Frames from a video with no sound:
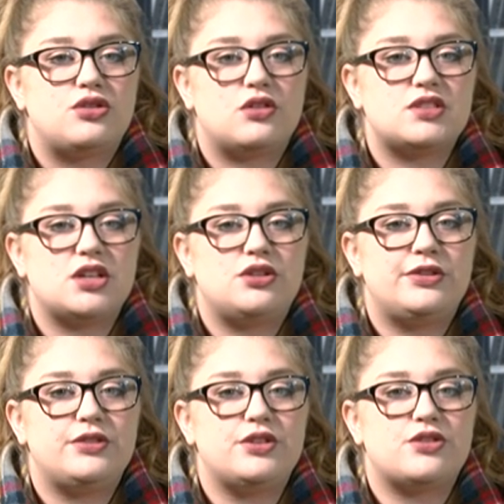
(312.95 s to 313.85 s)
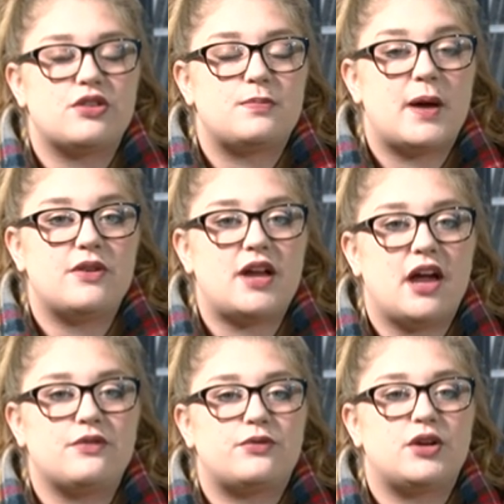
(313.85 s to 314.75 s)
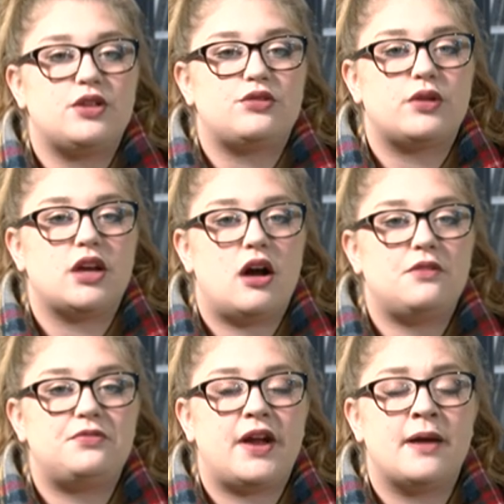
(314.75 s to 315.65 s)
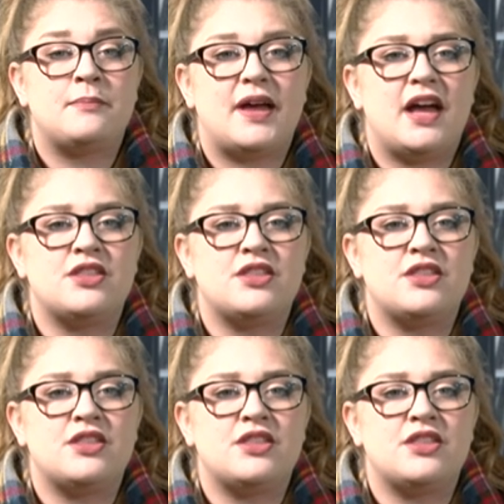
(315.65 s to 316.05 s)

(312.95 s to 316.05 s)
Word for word: Those include the northbound I-43 off-ramp